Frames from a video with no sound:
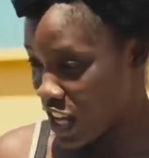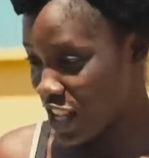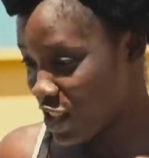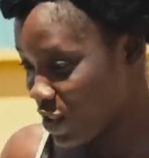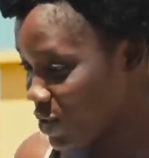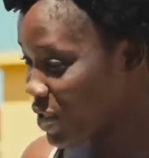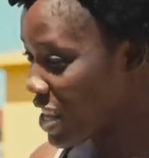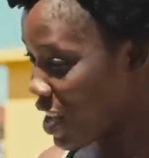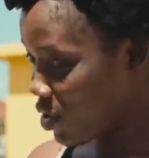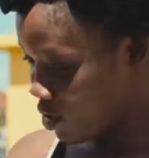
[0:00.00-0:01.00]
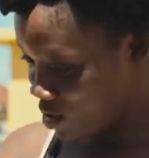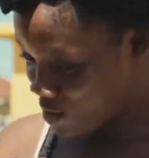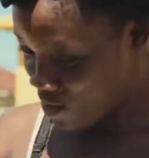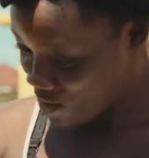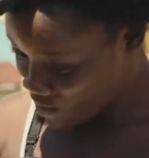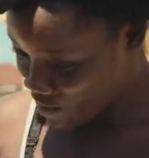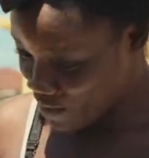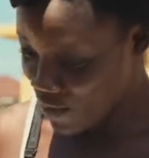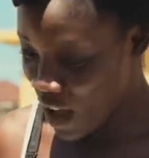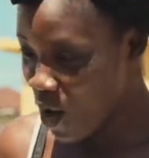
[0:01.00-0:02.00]
cash, you know, can just
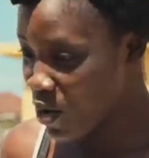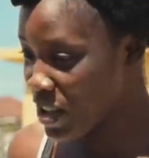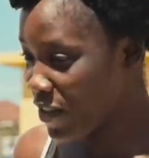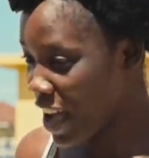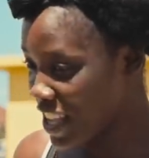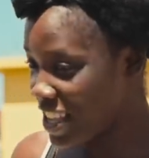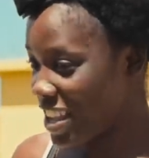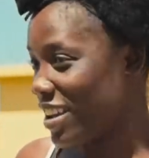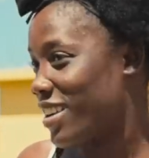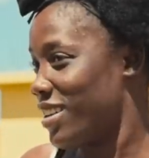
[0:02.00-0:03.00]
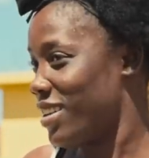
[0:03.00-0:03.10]
forward if anything.